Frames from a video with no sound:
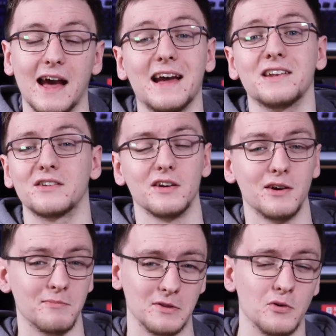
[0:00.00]
And
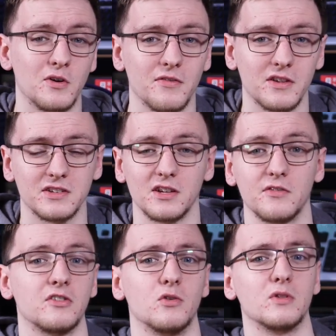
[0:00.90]
a load of other
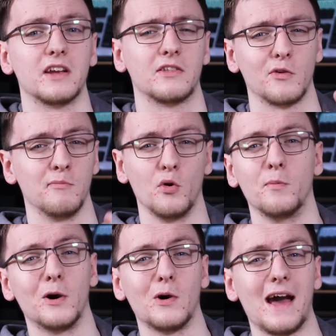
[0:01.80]
stuff too, like their
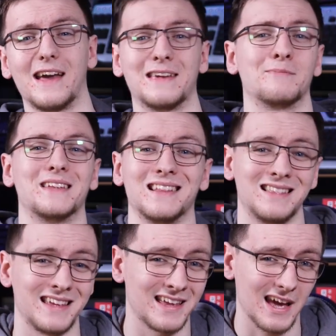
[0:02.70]
mobile AMD
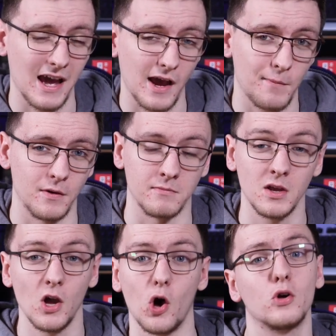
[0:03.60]
Link app and
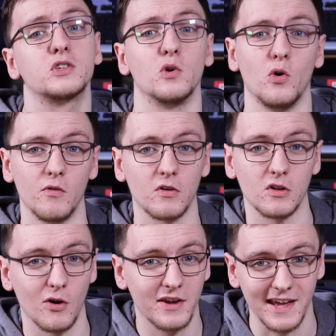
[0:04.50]
auto
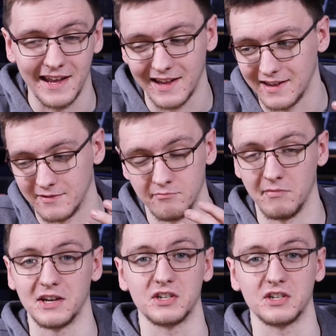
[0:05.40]
overclocking and